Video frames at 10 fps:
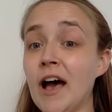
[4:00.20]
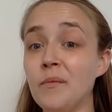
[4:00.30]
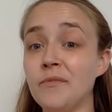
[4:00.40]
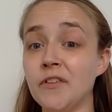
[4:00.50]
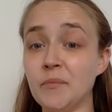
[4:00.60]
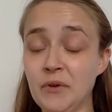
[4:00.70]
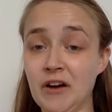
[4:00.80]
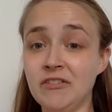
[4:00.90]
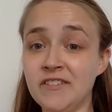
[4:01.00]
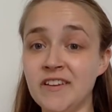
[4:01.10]
helpful
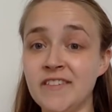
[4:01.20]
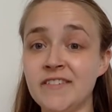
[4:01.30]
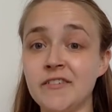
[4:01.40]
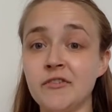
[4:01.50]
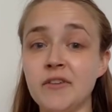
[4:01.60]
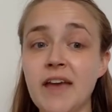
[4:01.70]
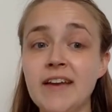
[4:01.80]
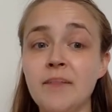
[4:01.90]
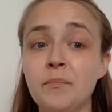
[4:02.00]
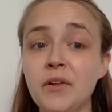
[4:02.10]
approach is to
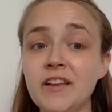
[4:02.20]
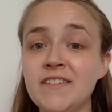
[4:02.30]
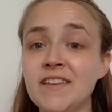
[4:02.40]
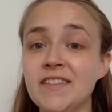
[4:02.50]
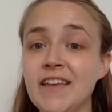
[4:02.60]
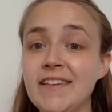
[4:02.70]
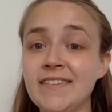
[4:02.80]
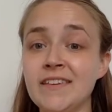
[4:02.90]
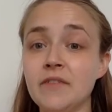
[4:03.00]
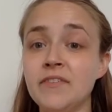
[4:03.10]
create a bulleted
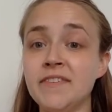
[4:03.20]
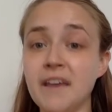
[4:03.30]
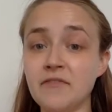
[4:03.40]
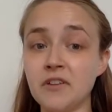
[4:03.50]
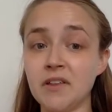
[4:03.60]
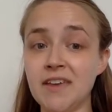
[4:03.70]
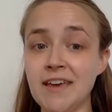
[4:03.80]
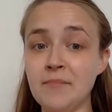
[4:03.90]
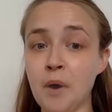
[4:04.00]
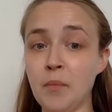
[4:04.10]
list of several
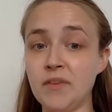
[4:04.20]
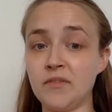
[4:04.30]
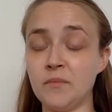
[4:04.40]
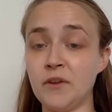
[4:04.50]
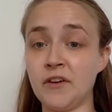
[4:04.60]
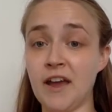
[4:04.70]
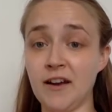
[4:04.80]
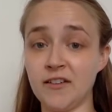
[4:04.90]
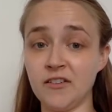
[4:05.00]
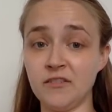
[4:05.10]
key moments from your
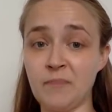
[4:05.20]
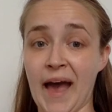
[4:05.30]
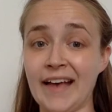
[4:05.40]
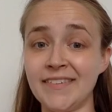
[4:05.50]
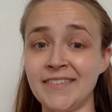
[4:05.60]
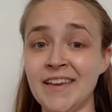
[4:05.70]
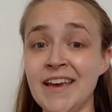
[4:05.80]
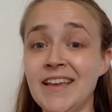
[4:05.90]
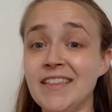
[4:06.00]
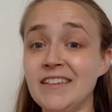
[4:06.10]
character's past
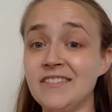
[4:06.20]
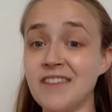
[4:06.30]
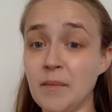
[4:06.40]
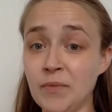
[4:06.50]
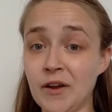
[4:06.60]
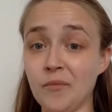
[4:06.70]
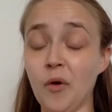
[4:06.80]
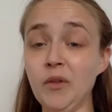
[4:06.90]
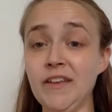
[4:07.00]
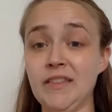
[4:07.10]
that shape their
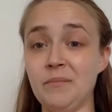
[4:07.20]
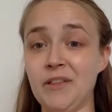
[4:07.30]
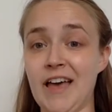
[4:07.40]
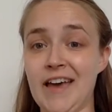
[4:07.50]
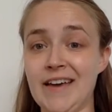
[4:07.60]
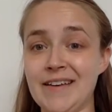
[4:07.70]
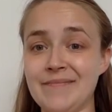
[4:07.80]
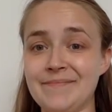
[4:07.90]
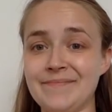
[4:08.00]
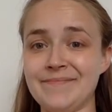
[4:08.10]
role in the play.
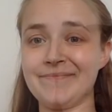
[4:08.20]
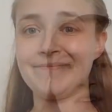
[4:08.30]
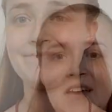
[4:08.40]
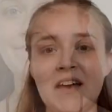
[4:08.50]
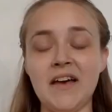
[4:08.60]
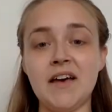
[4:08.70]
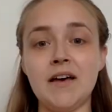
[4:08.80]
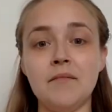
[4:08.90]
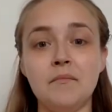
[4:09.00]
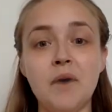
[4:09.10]

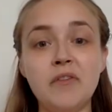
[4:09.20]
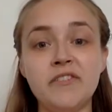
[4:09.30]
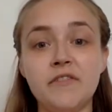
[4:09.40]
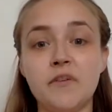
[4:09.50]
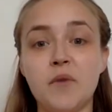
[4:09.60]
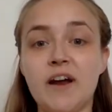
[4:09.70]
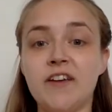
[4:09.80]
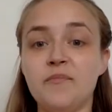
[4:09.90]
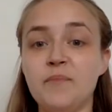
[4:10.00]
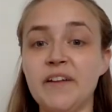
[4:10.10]
Most of the
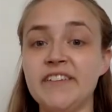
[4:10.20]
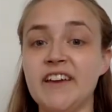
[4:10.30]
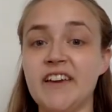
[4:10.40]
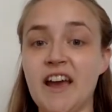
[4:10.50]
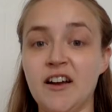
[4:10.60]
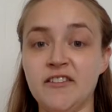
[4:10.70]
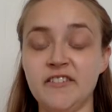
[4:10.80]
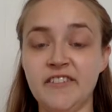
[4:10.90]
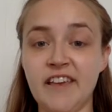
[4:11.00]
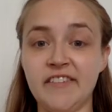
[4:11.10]
work of building a
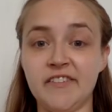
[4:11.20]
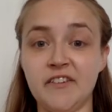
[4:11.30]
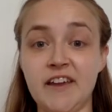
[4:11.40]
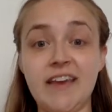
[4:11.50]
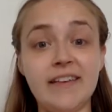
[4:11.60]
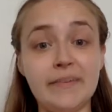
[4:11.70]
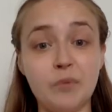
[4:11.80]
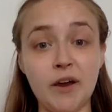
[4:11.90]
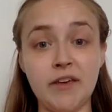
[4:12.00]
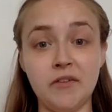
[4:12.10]
character's history is
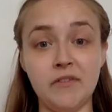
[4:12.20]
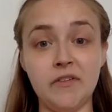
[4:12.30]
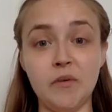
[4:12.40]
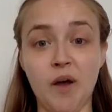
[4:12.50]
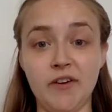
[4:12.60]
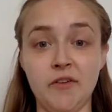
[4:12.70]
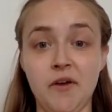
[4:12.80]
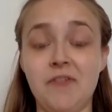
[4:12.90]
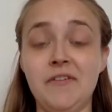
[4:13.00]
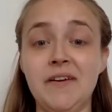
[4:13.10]
work you can do on
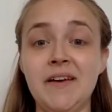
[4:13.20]
your own.